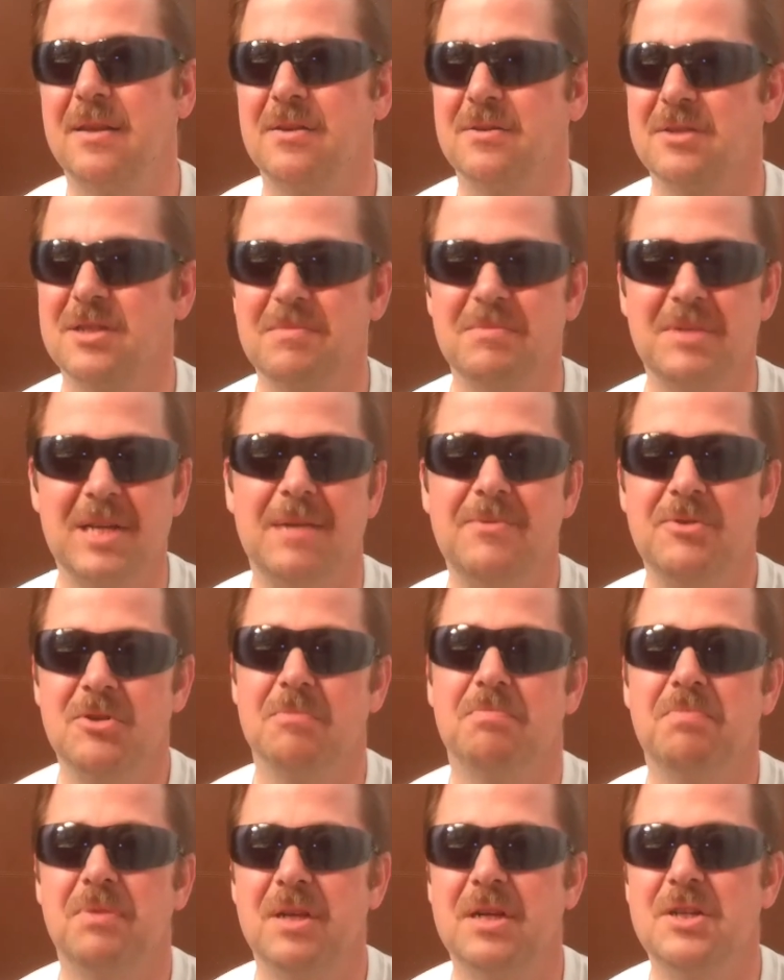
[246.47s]
Sometimes you'll
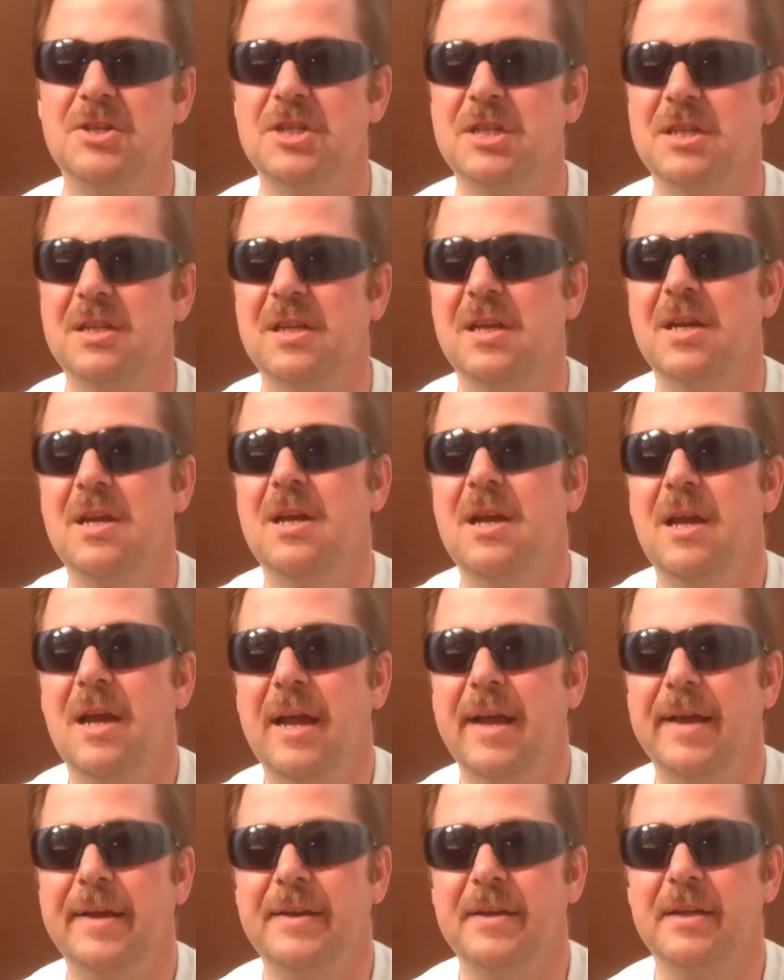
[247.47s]
plunge it,
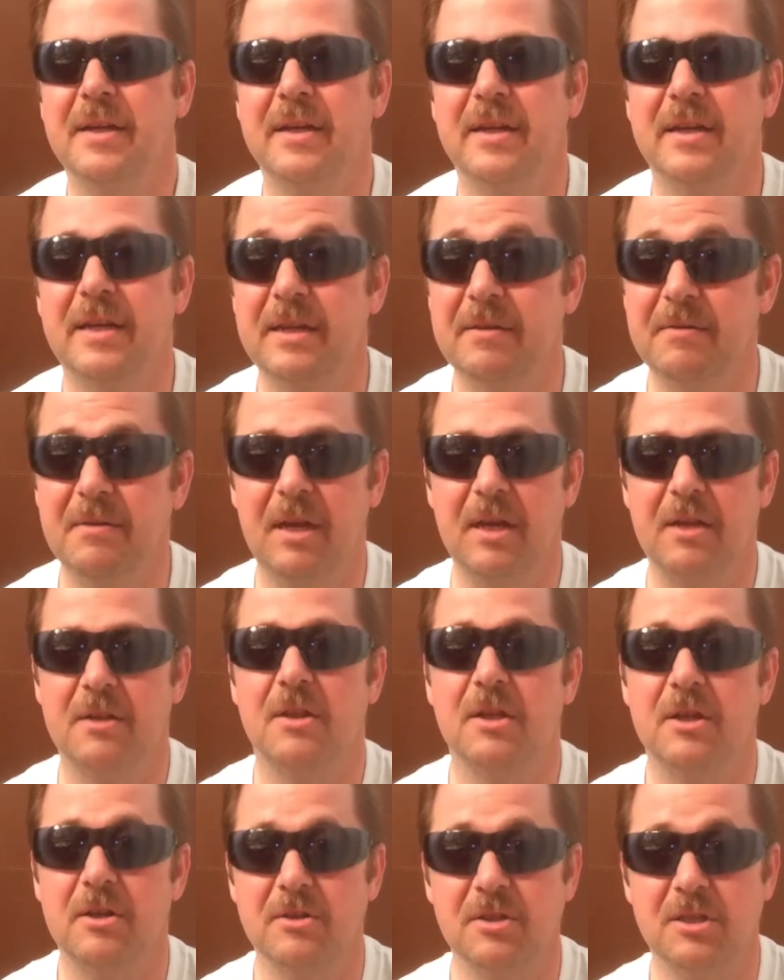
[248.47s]
and it
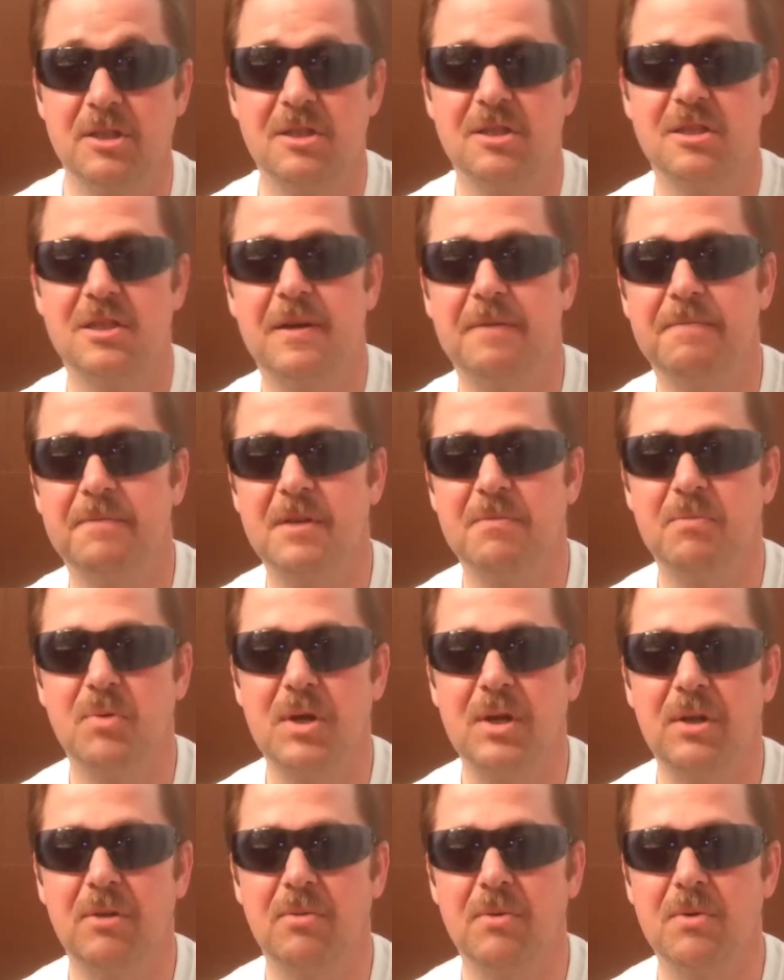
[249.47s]
clears the stuff,
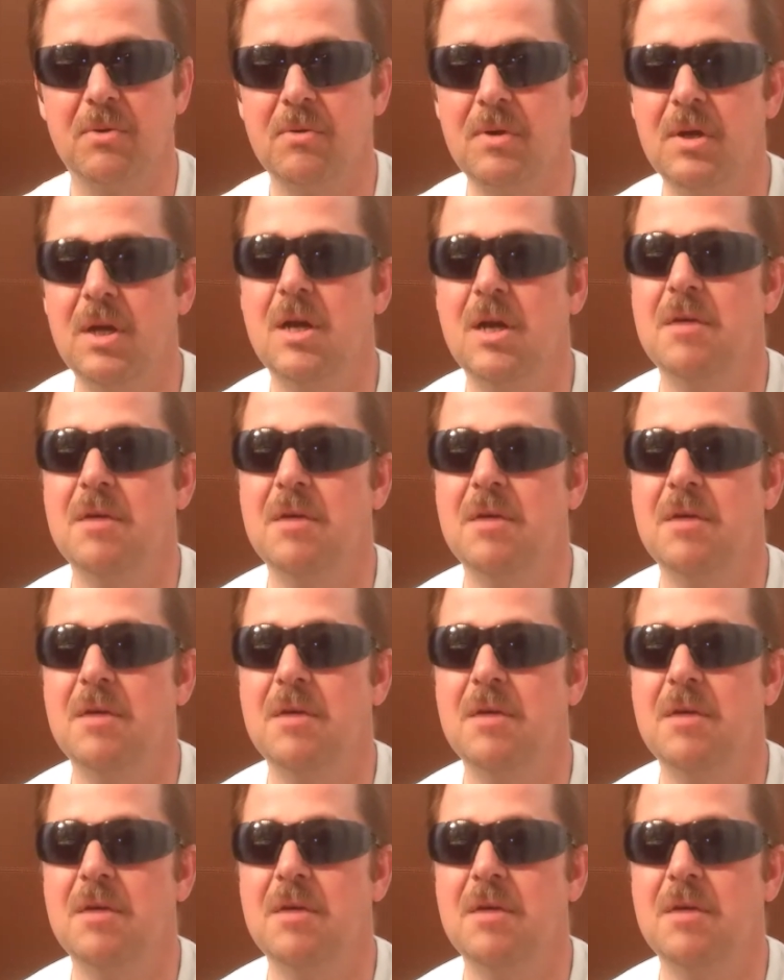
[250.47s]
debris through,